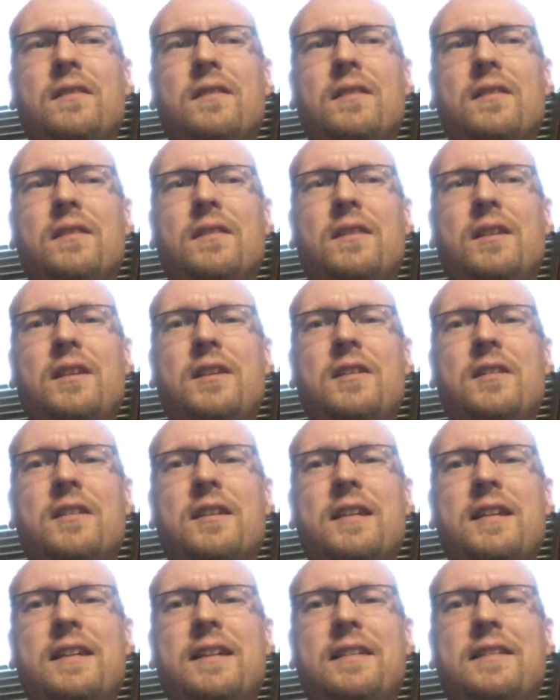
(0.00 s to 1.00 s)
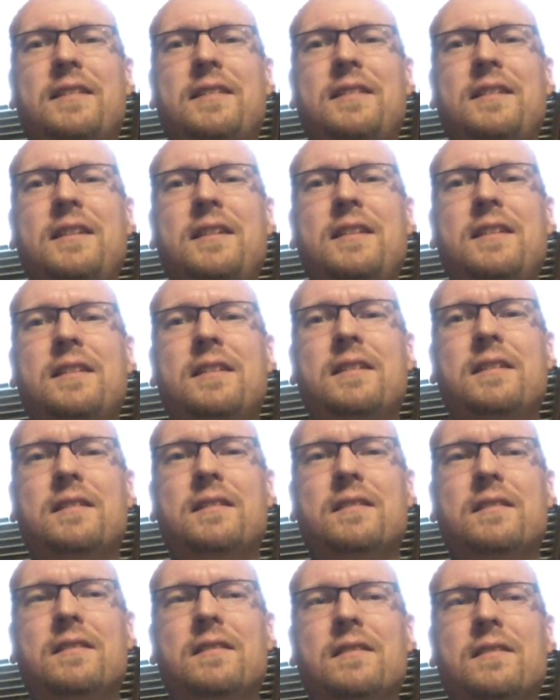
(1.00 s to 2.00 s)
that you can't see
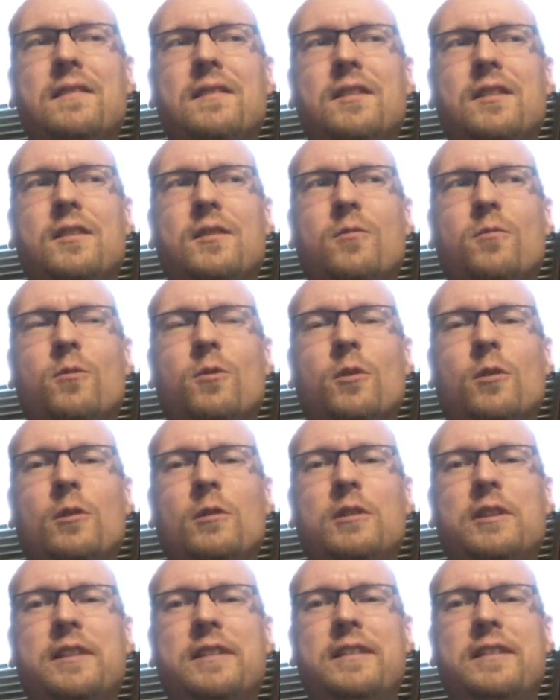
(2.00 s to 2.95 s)
the world